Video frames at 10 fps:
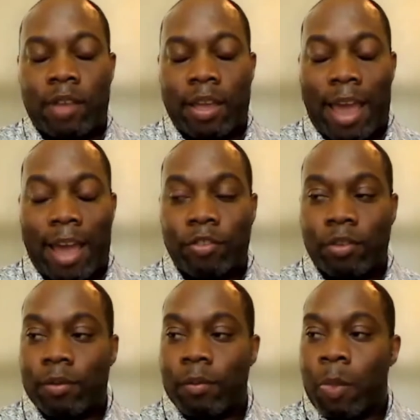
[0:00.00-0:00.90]

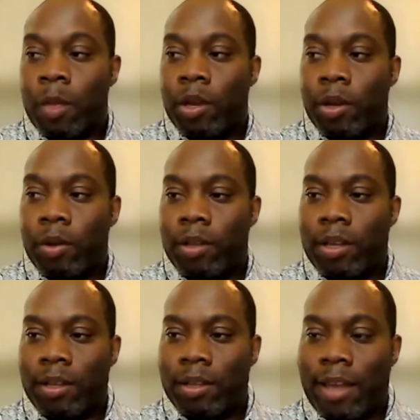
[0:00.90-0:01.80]
action.
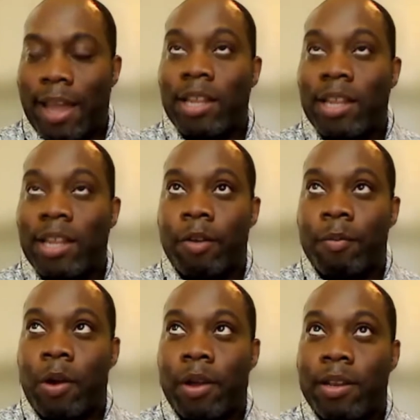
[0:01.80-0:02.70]
The NDR
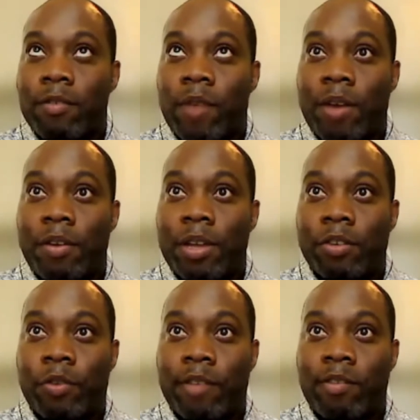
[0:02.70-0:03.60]
market is very
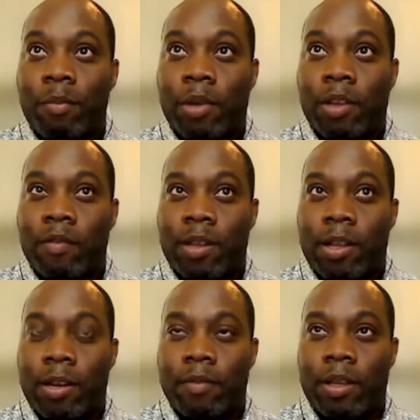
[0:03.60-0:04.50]
interesting because of a
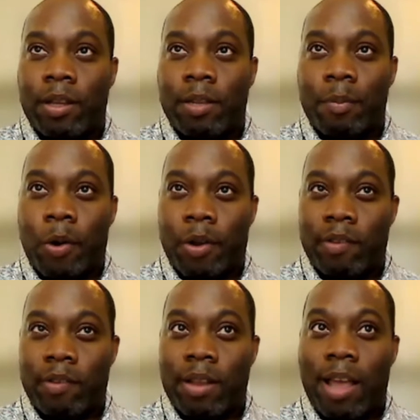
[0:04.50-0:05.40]
lot of the markets
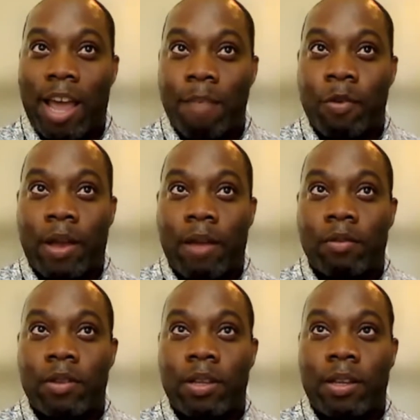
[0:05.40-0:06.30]
and hype around
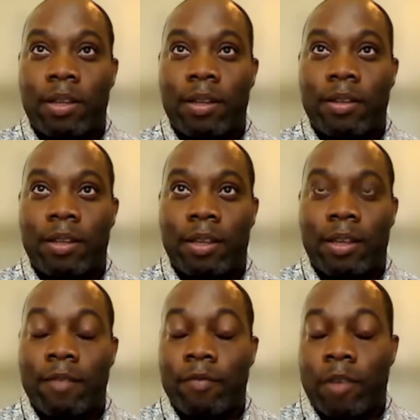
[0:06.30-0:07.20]
the
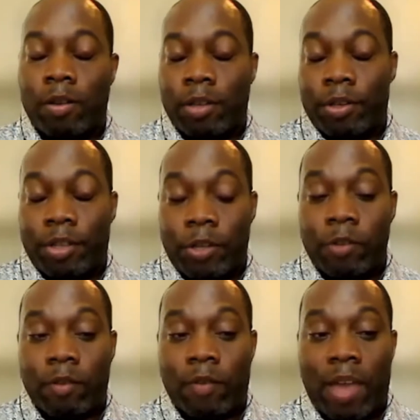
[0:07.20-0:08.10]

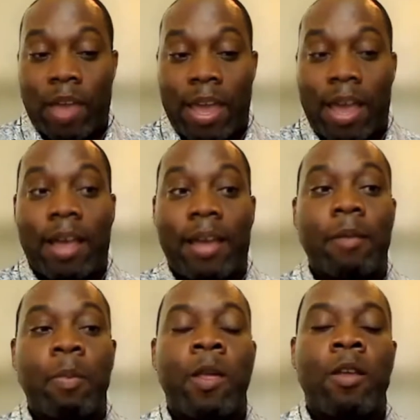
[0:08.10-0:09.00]
use of AI.
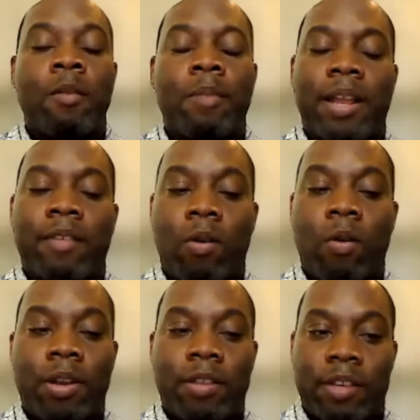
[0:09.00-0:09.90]
But as
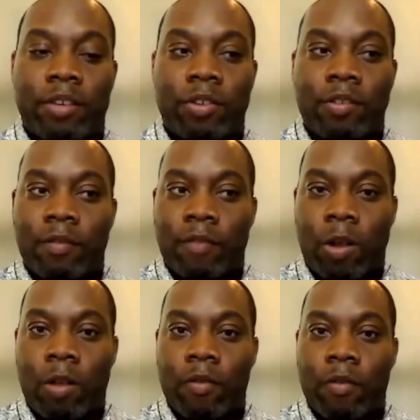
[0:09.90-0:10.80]
organizations
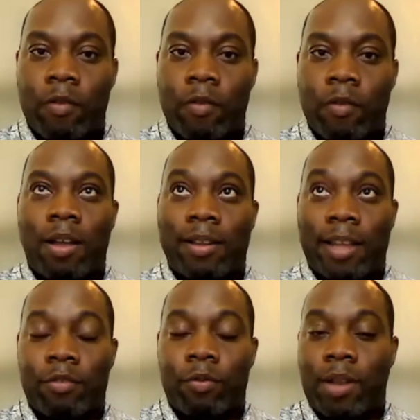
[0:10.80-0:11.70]
evolve and are
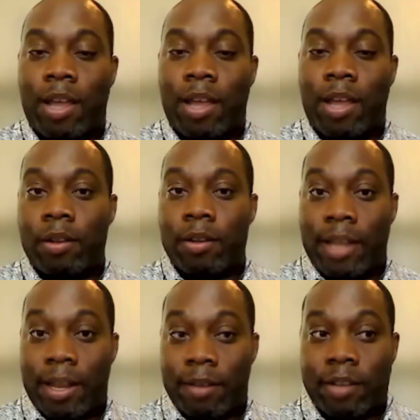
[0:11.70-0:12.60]
less reliant on
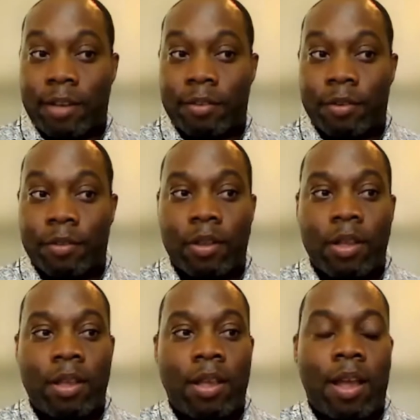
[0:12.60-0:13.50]
the data
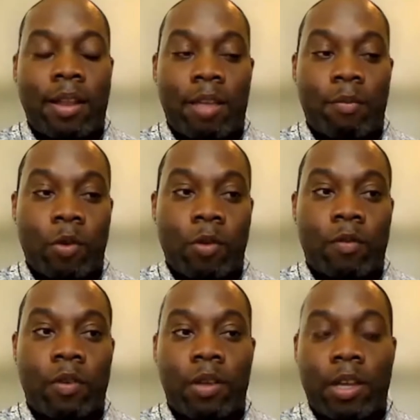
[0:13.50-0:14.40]
centers and they
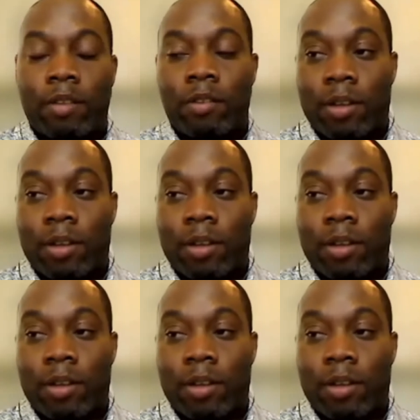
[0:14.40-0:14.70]
move into the